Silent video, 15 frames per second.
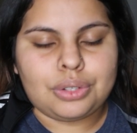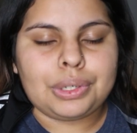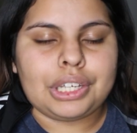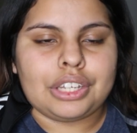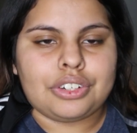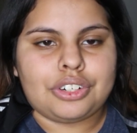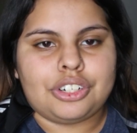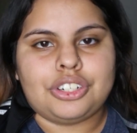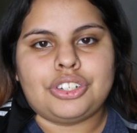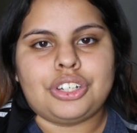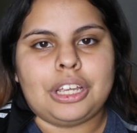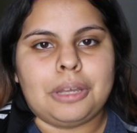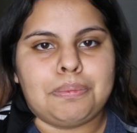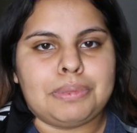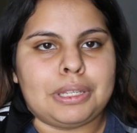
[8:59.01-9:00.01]
doing
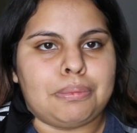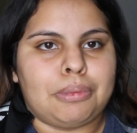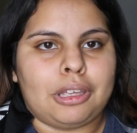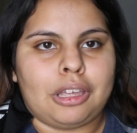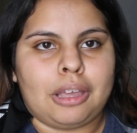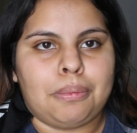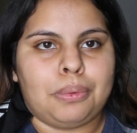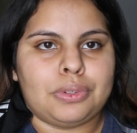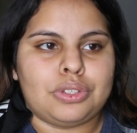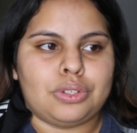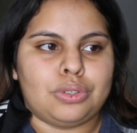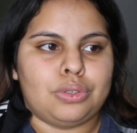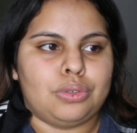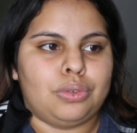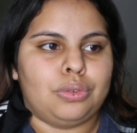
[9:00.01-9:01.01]
internships and being able
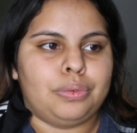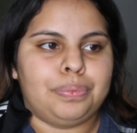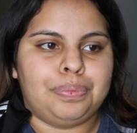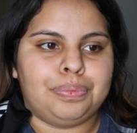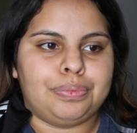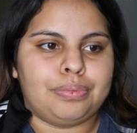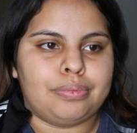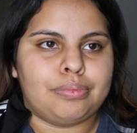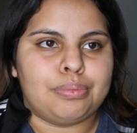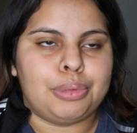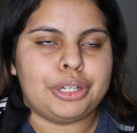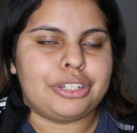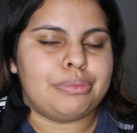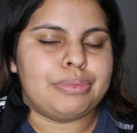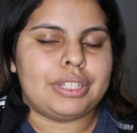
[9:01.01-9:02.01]
to push